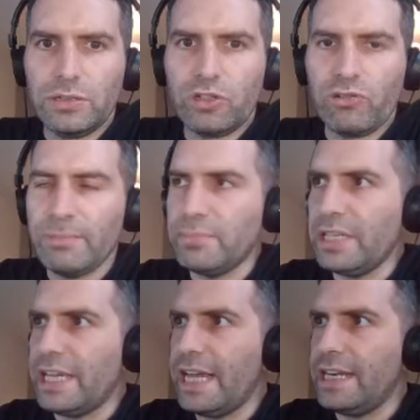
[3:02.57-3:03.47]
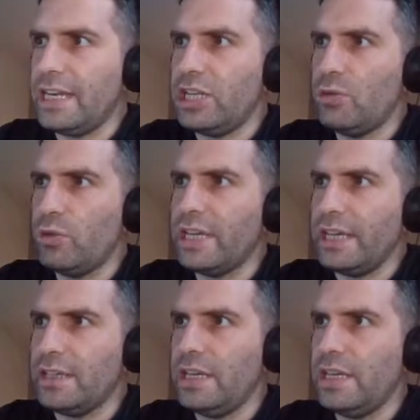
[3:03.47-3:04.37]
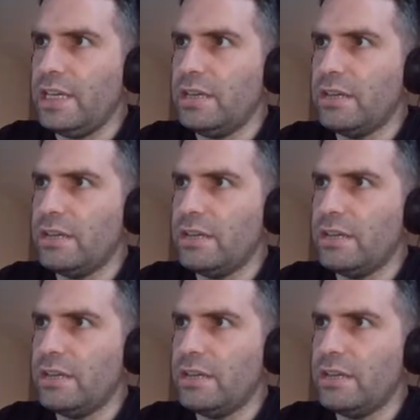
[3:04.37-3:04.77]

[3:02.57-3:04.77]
crumble again, and you'll get the